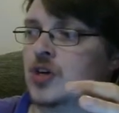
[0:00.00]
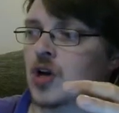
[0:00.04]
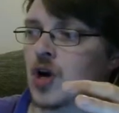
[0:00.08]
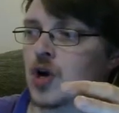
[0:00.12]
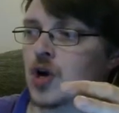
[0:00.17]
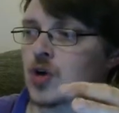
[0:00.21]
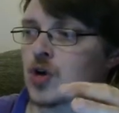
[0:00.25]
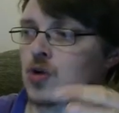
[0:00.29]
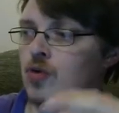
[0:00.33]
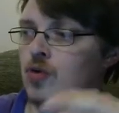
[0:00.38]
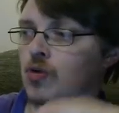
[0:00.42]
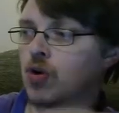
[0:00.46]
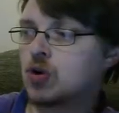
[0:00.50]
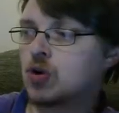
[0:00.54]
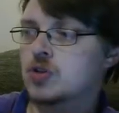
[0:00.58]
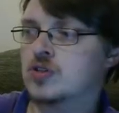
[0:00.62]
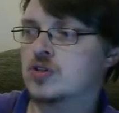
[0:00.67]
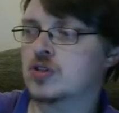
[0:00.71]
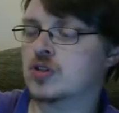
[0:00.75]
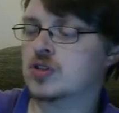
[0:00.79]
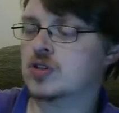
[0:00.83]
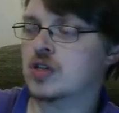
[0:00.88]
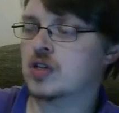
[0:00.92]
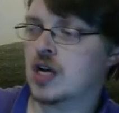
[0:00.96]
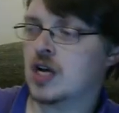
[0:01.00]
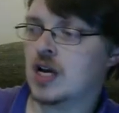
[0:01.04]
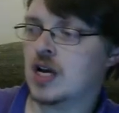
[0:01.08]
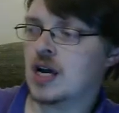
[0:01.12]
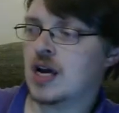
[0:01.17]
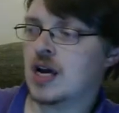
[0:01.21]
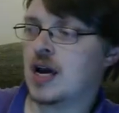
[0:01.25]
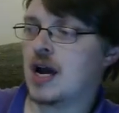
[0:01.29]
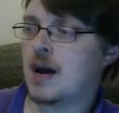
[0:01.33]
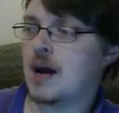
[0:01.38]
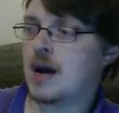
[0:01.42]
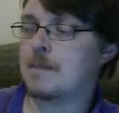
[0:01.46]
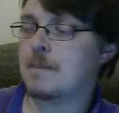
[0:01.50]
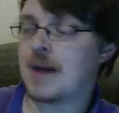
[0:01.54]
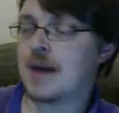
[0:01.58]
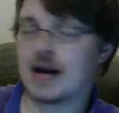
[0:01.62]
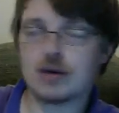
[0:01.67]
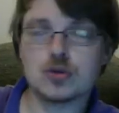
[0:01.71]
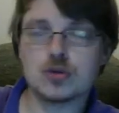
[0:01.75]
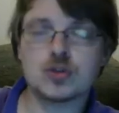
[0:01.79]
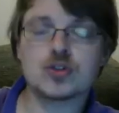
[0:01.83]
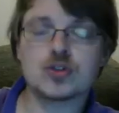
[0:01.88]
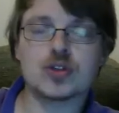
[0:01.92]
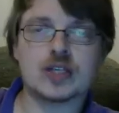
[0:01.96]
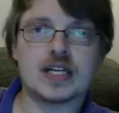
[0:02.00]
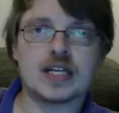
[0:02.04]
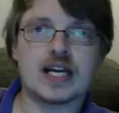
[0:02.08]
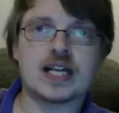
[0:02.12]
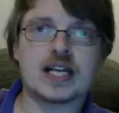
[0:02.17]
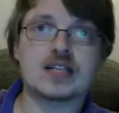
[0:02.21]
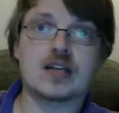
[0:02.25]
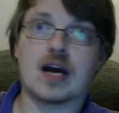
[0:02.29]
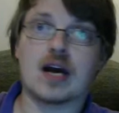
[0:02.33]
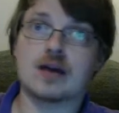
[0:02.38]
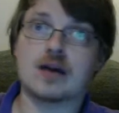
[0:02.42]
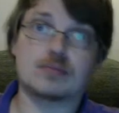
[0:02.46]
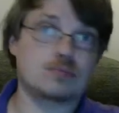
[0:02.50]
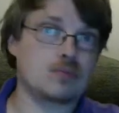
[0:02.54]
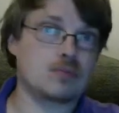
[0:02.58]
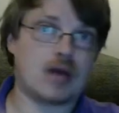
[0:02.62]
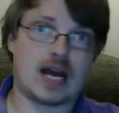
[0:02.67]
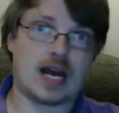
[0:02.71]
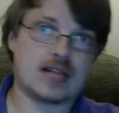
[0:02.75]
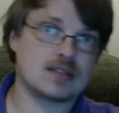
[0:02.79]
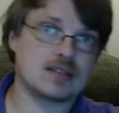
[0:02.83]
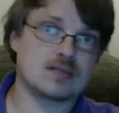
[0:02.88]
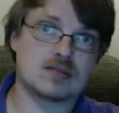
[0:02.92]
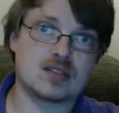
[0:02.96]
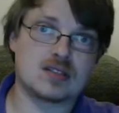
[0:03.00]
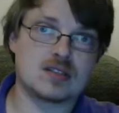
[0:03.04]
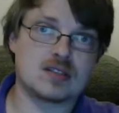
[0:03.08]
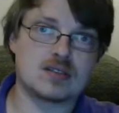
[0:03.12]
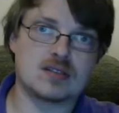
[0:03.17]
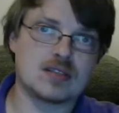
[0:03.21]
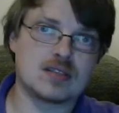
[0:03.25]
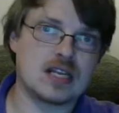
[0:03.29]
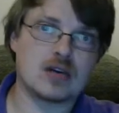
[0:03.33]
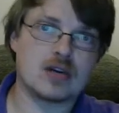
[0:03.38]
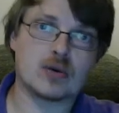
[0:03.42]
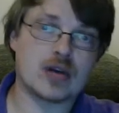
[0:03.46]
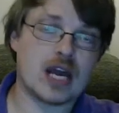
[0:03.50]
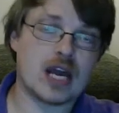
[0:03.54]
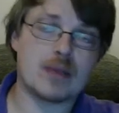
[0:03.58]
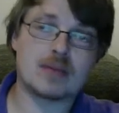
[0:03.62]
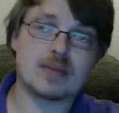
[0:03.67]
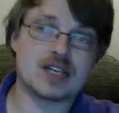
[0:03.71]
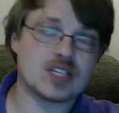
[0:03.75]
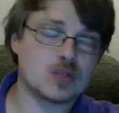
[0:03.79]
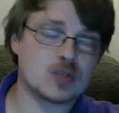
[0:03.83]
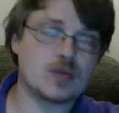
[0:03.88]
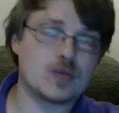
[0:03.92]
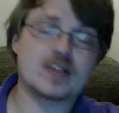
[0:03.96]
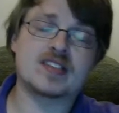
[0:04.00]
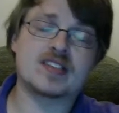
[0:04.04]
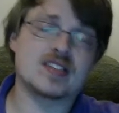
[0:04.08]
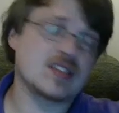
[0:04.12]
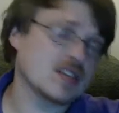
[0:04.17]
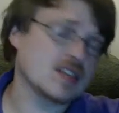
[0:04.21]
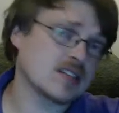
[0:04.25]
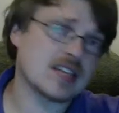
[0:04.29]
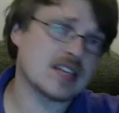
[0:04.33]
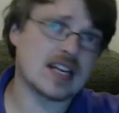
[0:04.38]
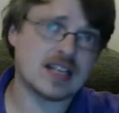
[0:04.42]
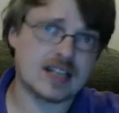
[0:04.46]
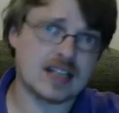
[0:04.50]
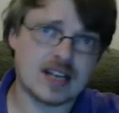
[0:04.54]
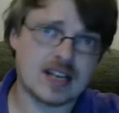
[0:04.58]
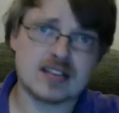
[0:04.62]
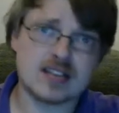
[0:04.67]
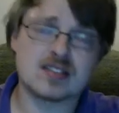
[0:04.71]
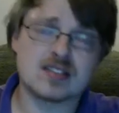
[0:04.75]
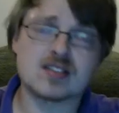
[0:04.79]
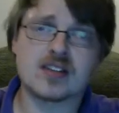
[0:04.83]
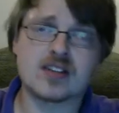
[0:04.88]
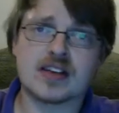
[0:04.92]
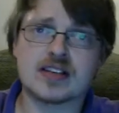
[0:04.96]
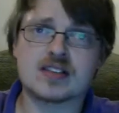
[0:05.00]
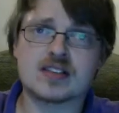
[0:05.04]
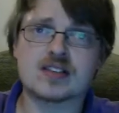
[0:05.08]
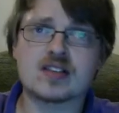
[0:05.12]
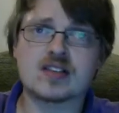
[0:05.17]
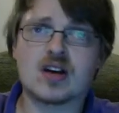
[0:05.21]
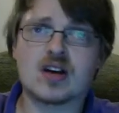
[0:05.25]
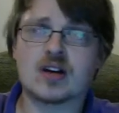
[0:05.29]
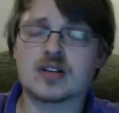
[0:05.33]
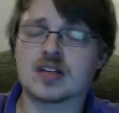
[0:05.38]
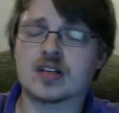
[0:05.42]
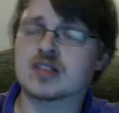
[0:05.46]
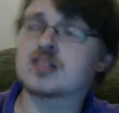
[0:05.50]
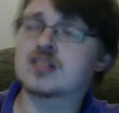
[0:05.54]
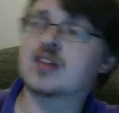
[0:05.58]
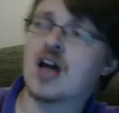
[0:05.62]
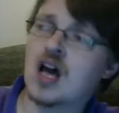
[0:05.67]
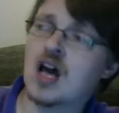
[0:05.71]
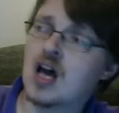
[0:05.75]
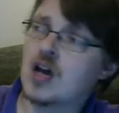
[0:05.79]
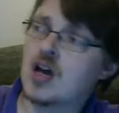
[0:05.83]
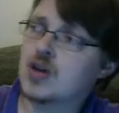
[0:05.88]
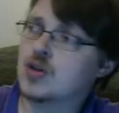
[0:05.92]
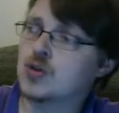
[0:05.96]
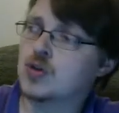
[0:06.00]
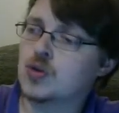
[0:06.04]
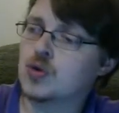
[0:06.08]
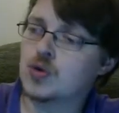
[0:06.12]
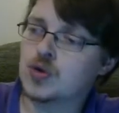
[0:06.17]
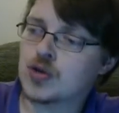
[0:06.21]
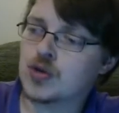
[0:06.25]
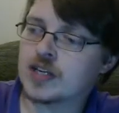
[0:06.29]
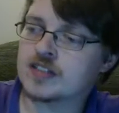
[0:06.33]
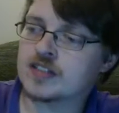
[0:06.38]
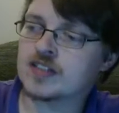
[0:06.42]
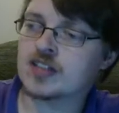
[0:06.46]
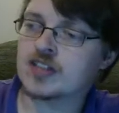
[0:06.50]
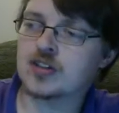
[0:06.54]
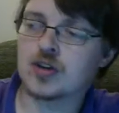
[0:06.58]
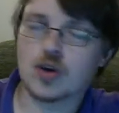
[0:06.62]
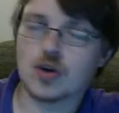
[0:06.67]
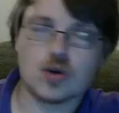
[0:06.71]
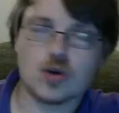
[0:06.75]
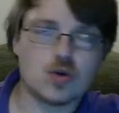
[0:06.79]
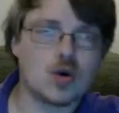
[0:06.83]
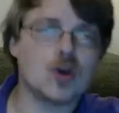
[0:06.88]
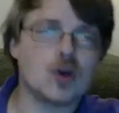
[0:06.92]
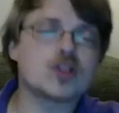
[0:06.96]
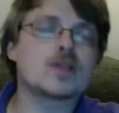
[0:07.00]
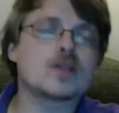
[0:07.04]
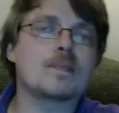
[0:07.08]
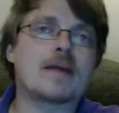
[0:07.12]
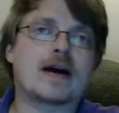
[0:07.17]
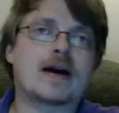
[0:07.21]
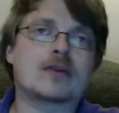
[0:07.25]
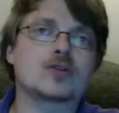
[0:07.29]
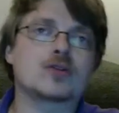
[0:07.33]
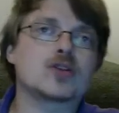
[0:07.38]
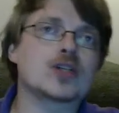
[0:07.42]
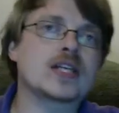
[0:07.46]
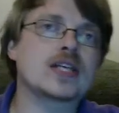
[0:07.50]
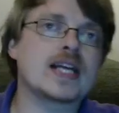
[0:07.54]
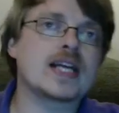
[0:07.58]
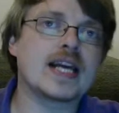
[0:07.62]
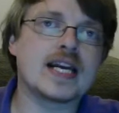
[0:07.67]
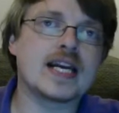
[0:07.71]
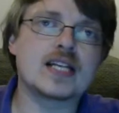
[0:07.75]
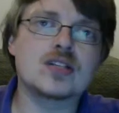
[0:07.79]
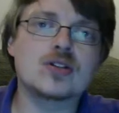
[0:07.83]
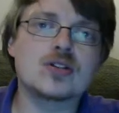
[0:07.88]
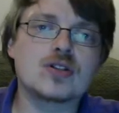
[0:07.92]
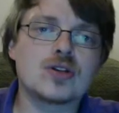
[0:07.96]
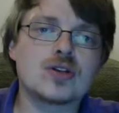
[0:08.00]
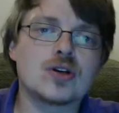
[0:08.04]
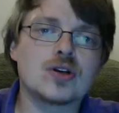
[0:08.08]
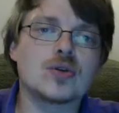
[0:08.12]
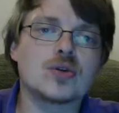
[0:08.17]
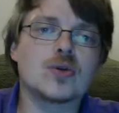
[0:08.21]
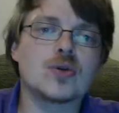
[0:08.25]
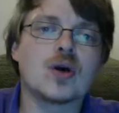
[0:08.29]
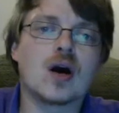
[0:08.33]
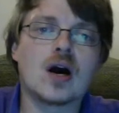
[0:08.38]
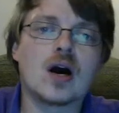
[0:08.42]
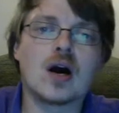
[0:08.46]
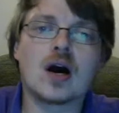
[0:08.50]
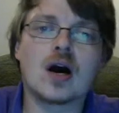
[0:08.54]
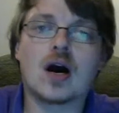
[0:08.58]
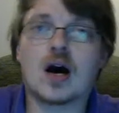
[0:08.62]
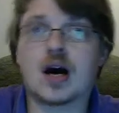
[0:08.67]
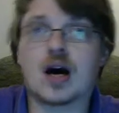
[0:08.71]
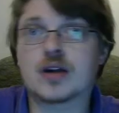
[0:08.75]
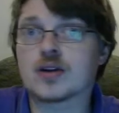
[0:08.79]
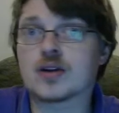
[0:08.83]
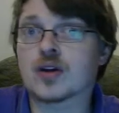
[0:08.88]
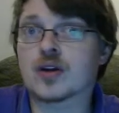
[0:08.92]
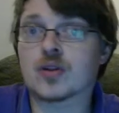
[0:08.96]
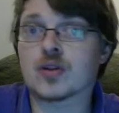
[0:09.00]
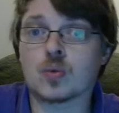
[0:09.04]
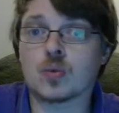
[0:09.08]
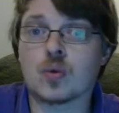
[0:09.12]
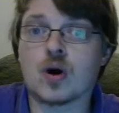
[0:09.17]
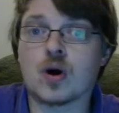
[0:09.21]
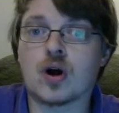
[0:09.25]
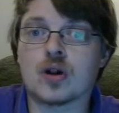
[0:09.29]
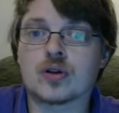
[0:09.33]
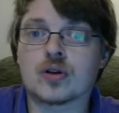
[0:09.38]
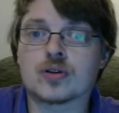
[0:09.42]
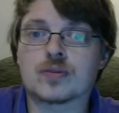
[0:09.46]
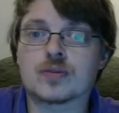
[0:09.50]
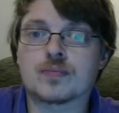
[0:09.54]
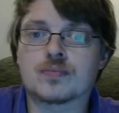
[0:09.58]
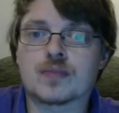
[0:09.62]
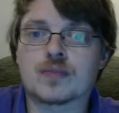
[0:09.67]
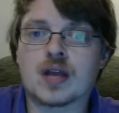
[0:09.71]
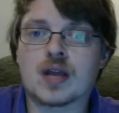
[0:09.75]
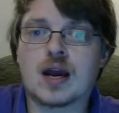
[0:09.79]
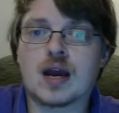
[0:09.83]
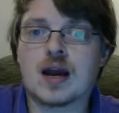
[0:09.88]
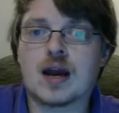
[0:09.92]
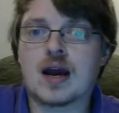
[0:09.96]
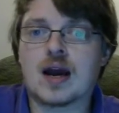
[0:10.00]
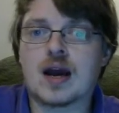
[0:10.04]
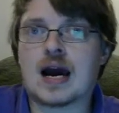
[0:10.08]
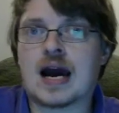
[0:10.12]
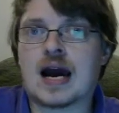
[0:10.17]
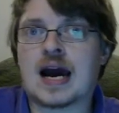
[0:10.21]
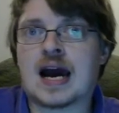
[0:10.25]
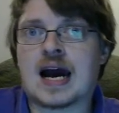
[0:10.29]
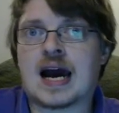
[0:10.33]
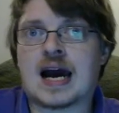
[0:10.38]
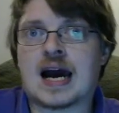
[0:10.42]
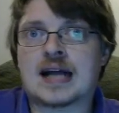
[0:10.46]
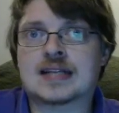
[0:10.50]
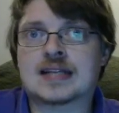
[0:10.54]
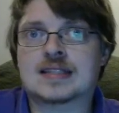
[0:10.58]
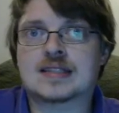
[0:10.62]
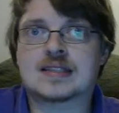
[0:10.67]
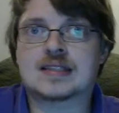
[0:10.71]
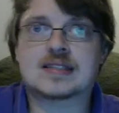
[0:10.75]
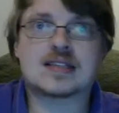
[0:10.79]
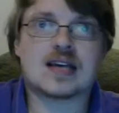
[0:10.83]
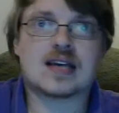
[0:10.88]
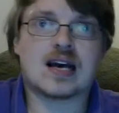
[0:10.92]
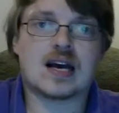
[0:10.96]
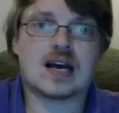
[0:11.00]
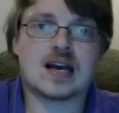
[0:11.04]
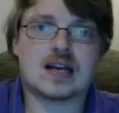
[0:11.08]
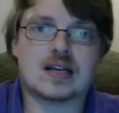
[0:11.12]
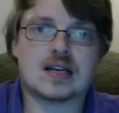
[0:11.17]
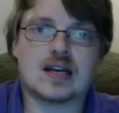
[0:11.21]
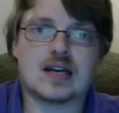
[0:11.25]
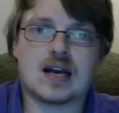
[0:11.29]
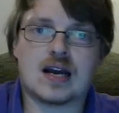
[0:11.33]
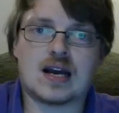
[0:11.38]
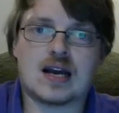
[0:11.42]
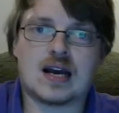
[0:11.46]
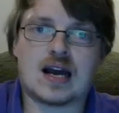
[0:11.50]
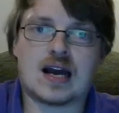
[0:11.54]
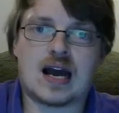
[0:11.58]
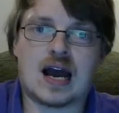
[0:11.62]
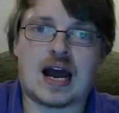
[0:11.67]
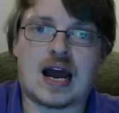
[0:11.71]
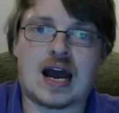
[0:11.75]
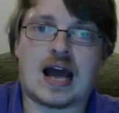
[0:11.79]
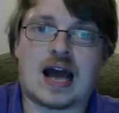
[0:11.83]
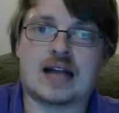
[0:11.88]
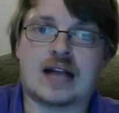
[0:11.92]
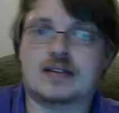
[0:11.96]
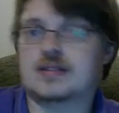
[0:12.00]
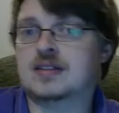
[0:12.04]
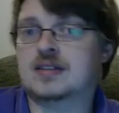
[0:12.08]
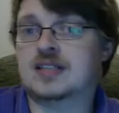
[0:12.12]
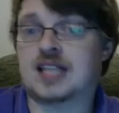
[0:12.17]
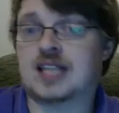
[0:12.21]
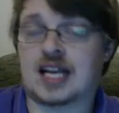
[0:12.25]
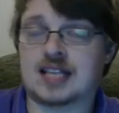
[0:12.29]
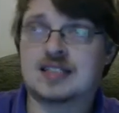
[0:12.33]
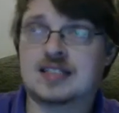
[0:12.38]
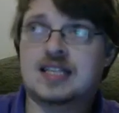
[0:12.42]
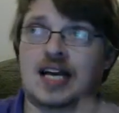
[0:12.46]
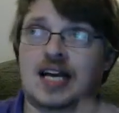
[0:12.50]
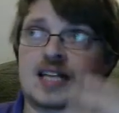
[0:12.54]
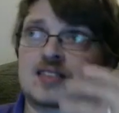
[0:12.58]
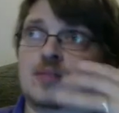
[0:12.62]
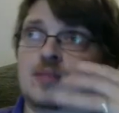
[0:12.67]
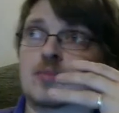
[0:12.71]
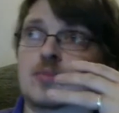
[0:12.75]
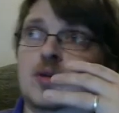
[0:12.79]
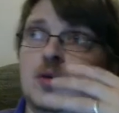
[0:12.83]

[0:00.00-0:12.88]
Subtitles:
across a boundary and Neil Gaiman explicitly does that in cases like Stardust. You transition across a boundary into another world, and that's something